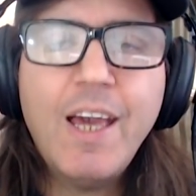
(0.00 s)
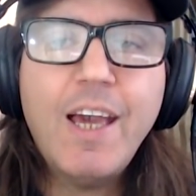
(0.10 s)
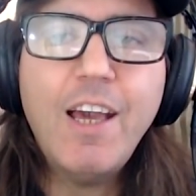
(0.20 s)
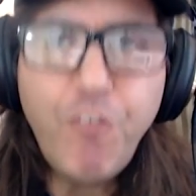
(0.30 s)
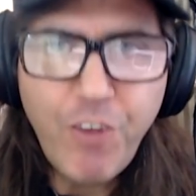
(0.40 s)

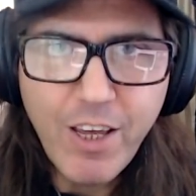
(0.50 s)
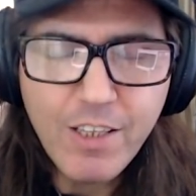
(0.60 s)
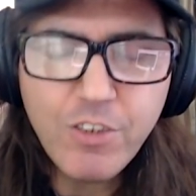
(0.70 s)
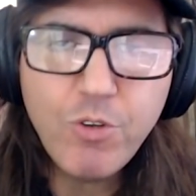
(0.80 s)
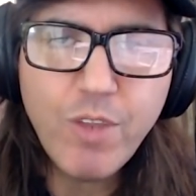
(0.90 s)
If he
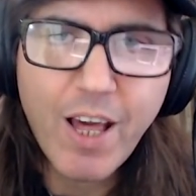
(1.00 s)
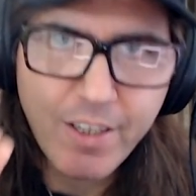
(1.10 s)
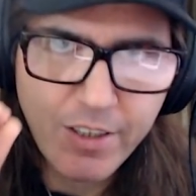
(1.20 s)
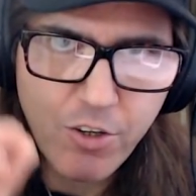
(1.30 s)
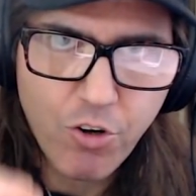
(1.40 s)
can do that
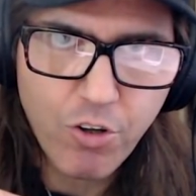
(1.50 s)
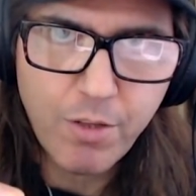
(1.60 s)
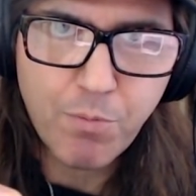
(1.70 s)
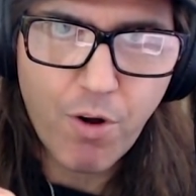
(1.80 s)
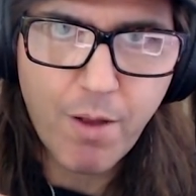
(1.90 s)
in the early
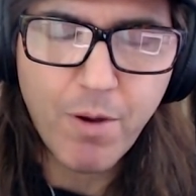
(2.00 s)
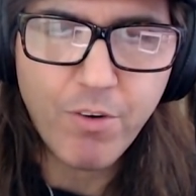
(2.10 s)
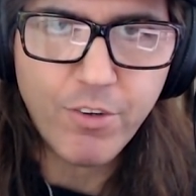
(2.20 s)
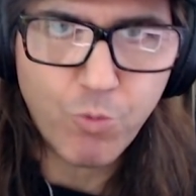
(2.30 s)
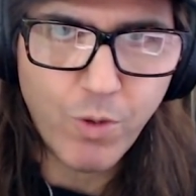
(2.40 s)

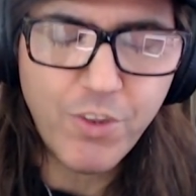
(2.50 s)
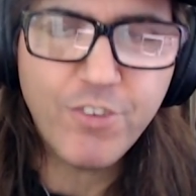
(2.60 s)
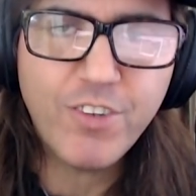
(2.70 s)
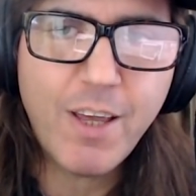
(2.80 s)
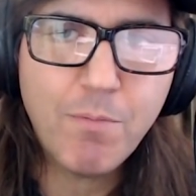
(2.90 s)
primaries with
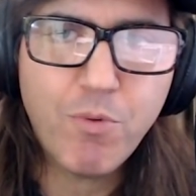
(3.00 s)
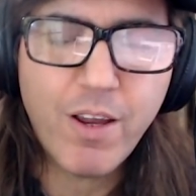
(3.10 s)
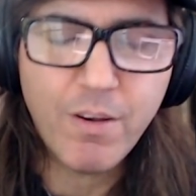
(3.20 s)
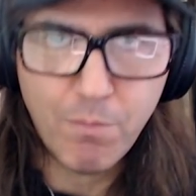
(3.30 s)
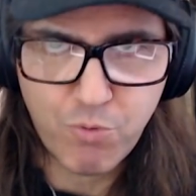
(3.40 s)
his name
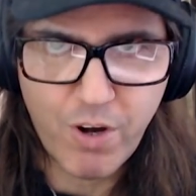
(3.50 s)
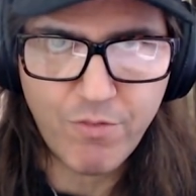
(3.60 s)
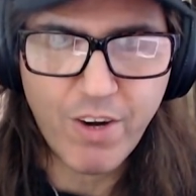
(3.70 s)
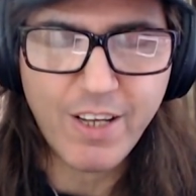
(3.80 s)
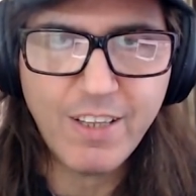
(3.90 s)
brand,
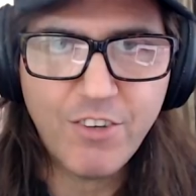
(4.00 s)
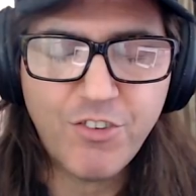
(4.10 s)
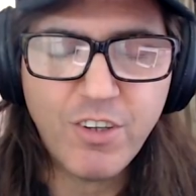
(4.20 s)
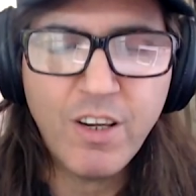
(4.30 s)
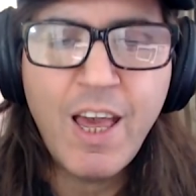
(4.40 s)
brand
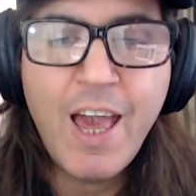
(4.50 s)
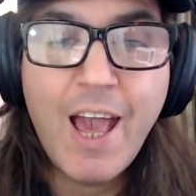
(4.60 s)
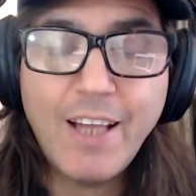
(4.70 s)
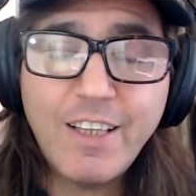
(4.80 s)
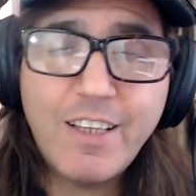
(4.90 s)
recognition,
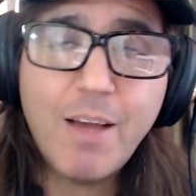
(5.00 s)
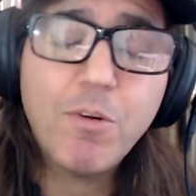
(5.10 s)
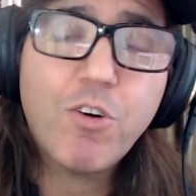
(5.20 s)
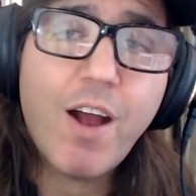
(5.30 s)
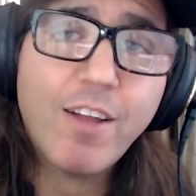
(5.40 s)
and the
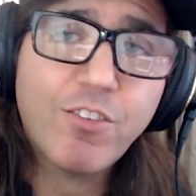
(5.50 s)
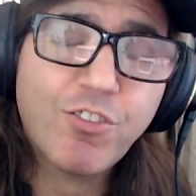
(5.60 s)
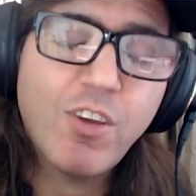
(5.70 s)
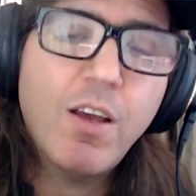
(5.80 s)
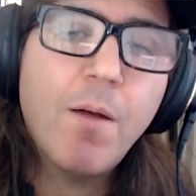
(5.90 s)

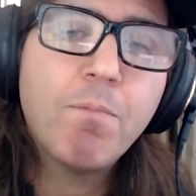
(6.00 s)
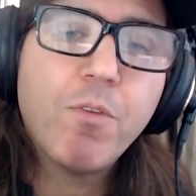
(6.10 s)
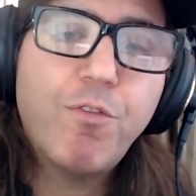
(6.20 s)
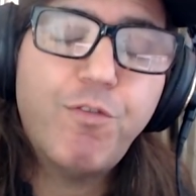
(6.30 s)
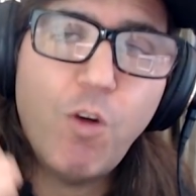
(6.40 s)
Democrats
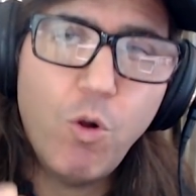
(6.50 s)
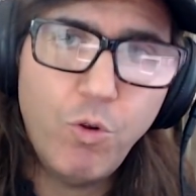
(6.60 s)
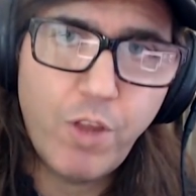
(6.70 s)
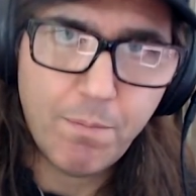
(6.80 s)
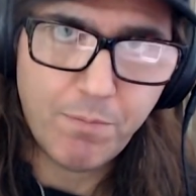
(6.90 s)

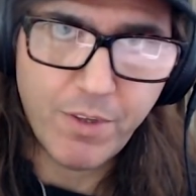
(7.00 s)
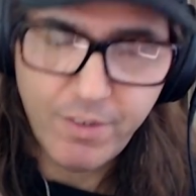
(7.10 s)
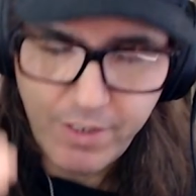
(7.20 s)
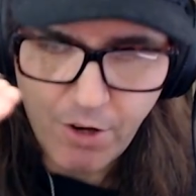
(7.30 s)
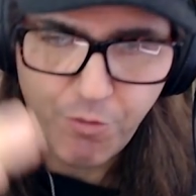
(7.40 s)
fold up the,
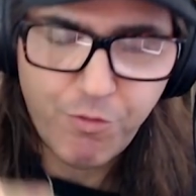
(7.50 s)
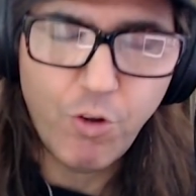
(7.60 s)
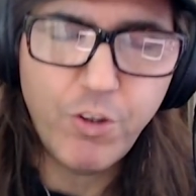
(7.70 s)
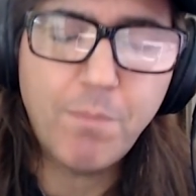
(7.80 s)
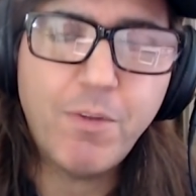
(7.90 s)
you know,
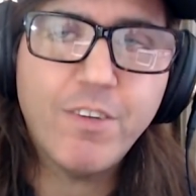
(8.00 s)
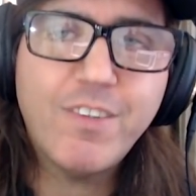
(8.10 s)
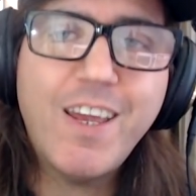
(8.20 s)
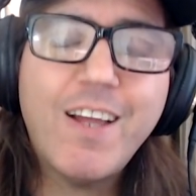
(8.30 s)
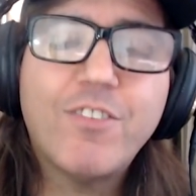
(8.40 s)
fold up their
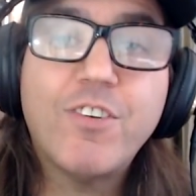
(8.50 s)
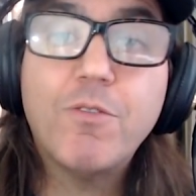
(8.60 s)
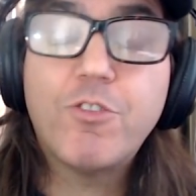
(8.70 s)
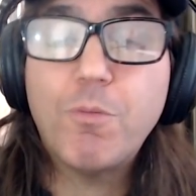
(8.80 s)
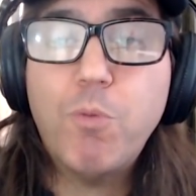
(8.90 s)
tents
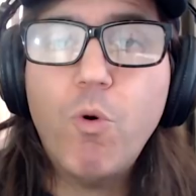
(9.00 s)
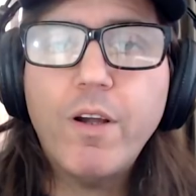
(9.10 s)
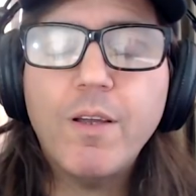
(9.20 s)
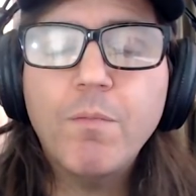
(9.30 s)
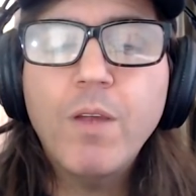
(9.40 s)
and support
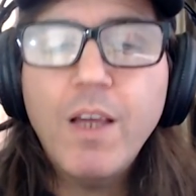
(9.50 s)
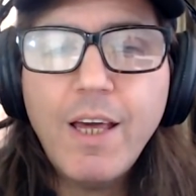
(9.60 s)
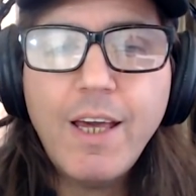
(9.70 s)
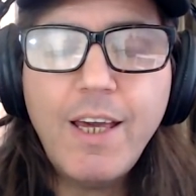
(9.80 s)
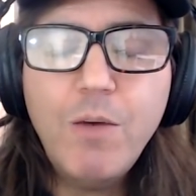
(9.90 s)
him,
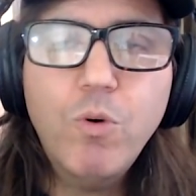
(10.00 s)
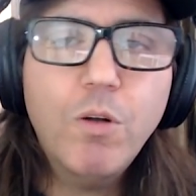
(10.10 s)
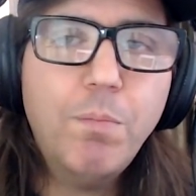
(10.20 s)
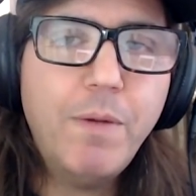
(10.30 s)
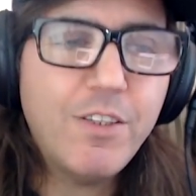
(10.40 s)
he will
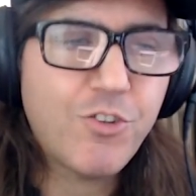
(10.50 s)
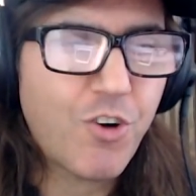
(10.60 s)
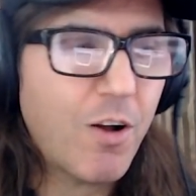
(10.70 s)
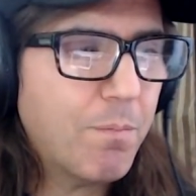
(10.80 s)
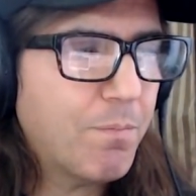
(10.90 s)
beat
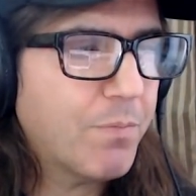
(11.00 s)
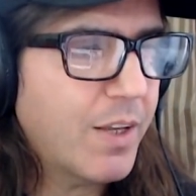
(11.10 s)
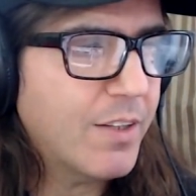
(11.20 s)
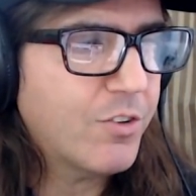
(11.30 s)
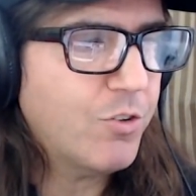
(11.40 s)
Trump
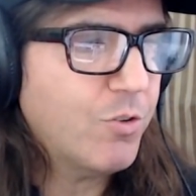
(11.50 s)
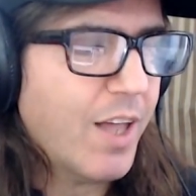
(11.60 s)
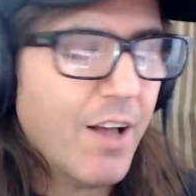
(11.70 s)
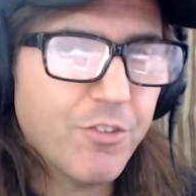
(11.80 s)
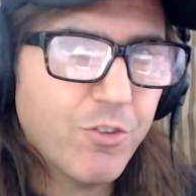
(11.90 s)
in
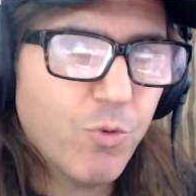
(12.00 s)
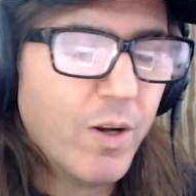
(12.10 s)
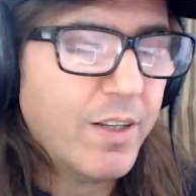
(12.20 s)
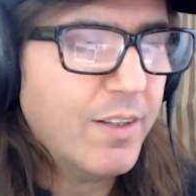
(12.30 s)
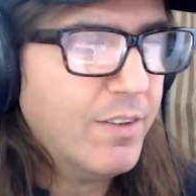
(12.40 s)
2020.